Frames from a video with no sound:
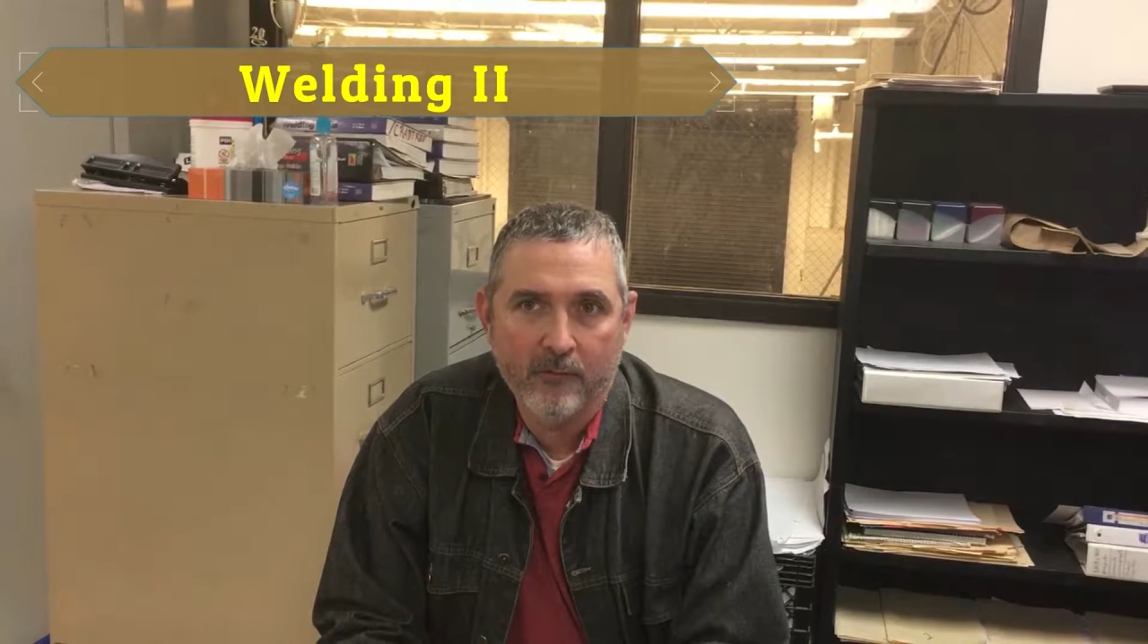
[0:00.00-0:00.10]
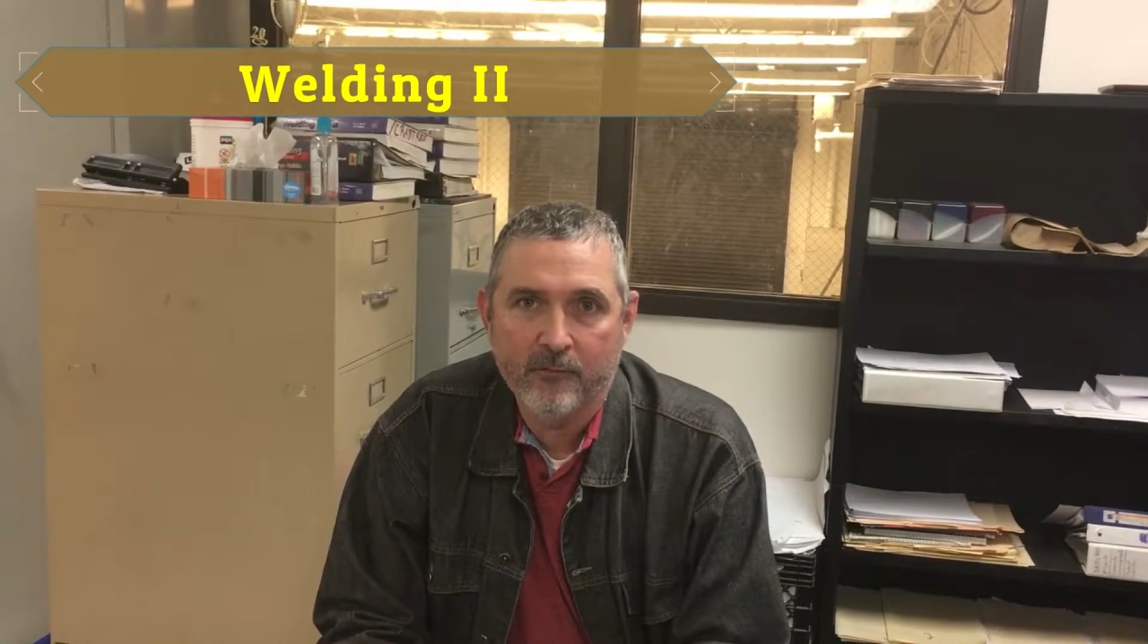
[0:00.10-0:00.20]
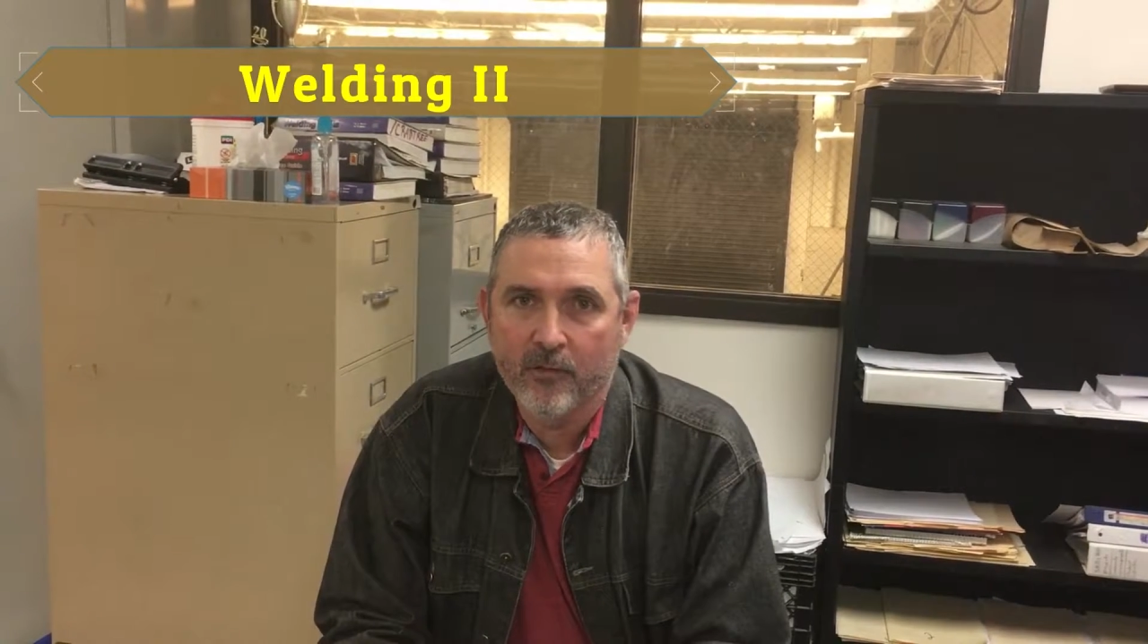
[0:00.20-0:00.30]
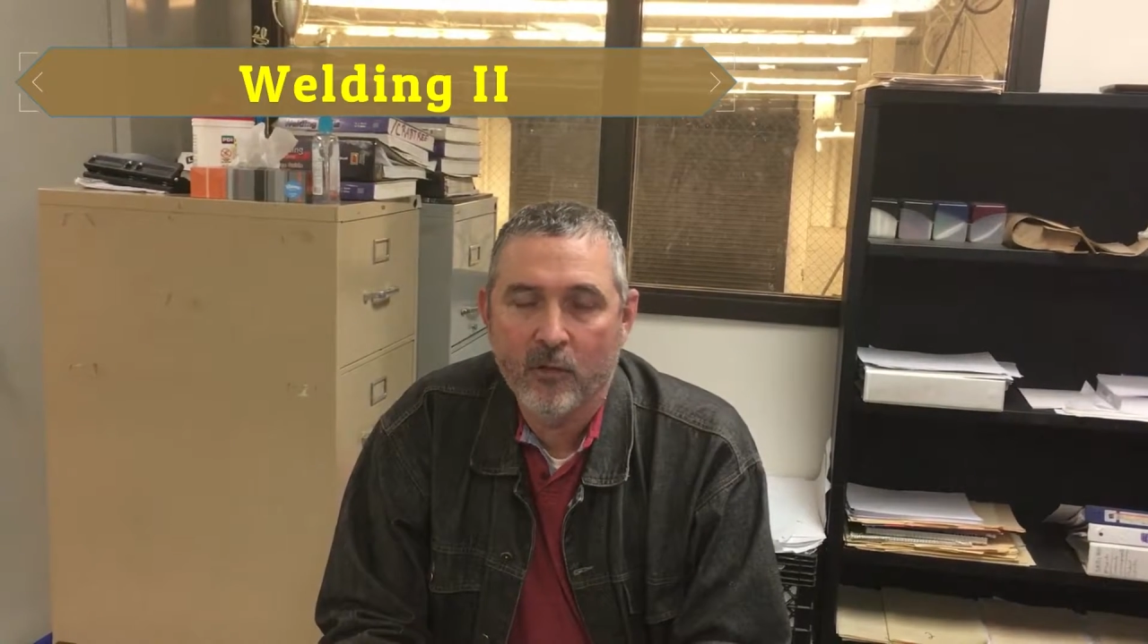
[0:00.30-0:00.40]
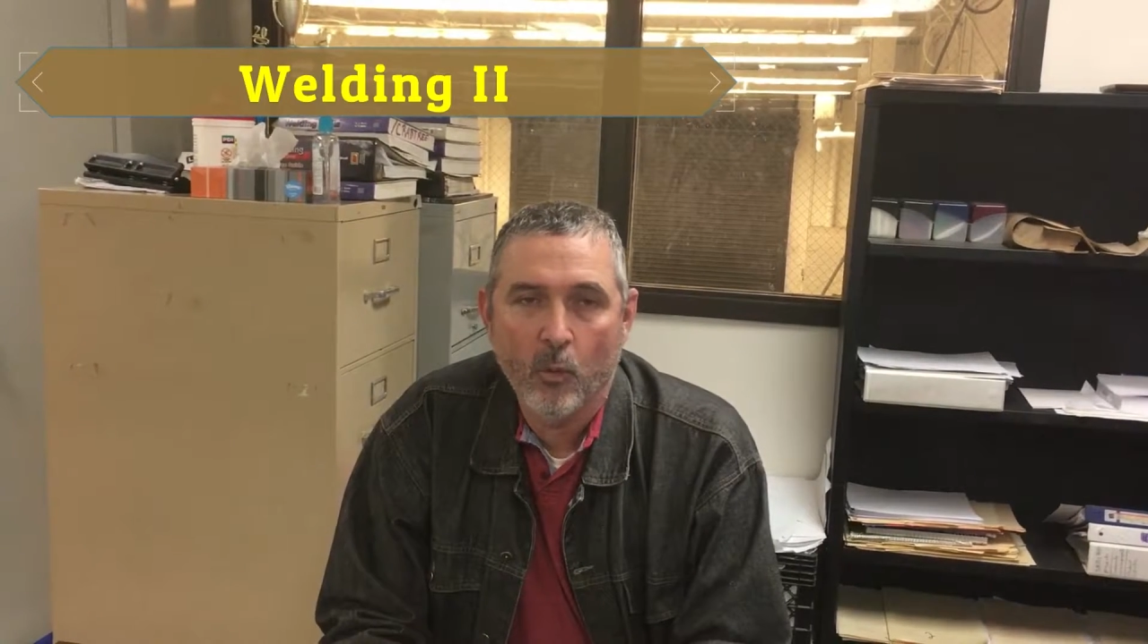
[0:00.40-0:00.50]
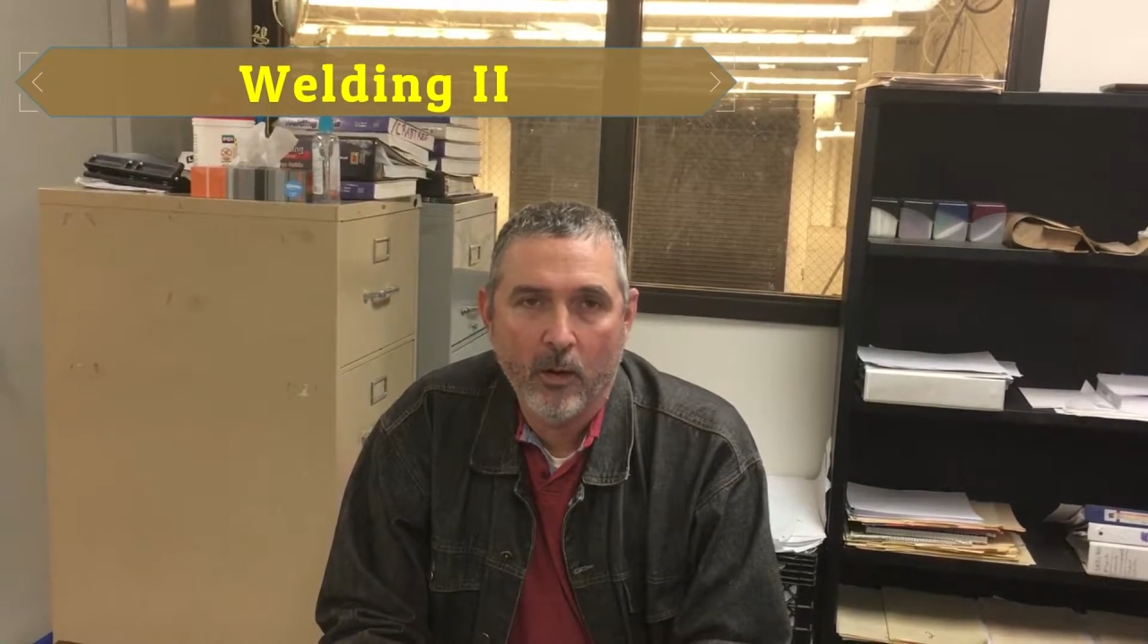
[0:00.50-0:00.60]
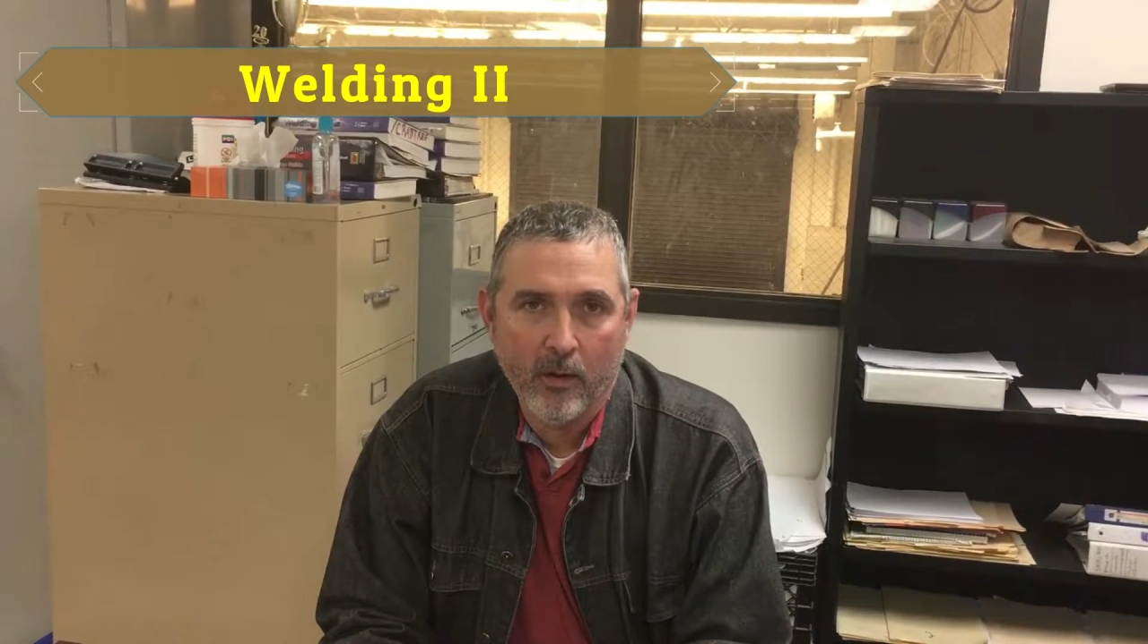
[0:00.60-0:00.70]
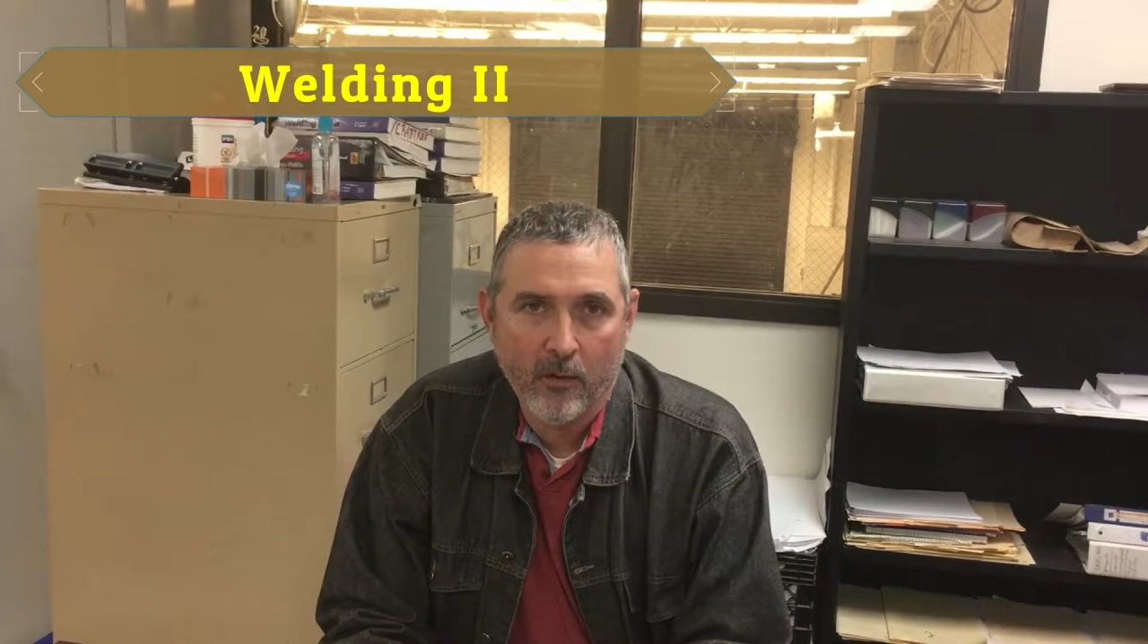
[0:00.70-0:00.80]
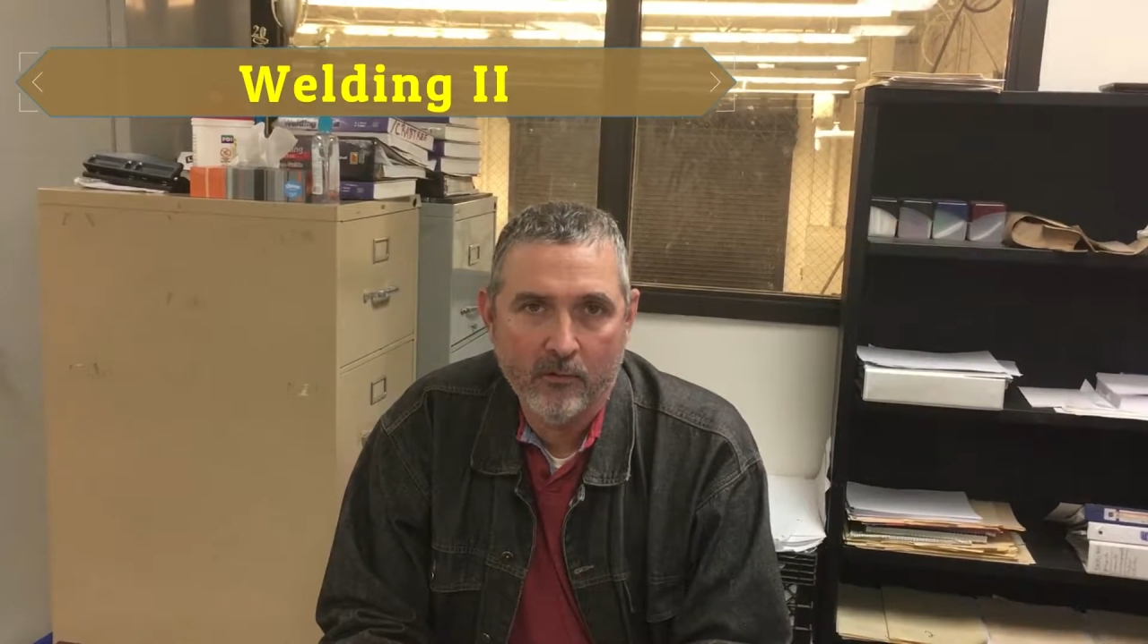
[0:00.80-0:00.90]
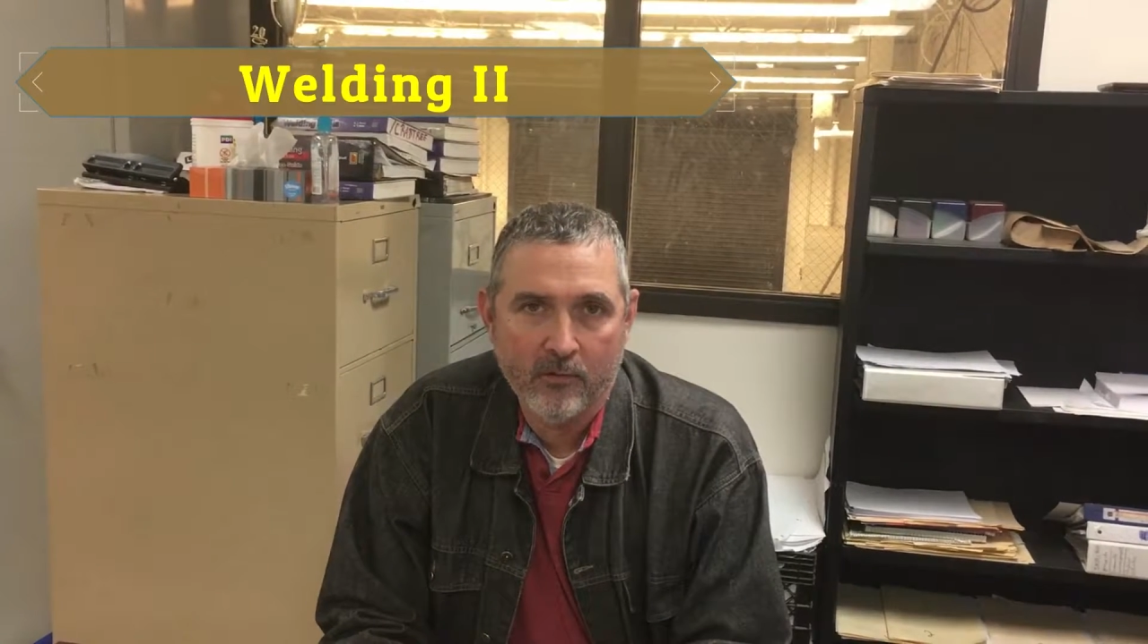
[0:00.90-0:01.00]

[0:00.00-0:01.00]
fillet welds,